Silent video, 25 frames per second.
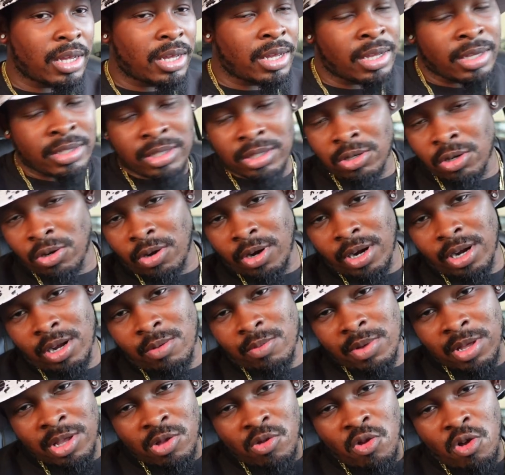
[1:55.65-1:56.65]

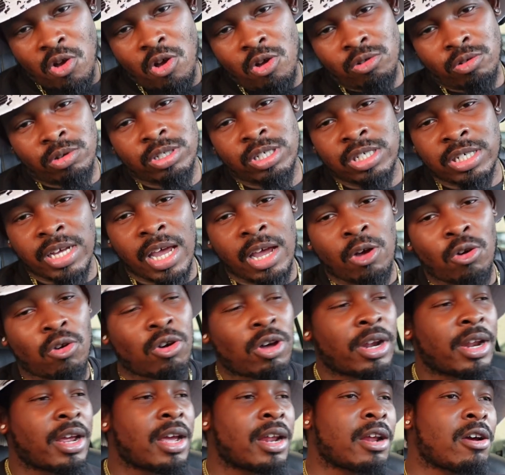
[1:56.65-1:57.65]
Instagram and you can go check
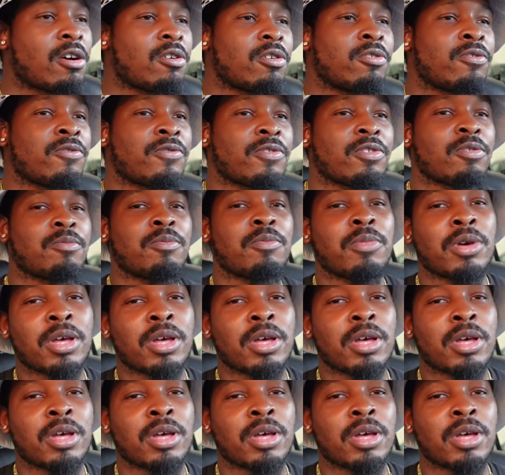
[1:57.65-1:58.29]
all that out, you feel me?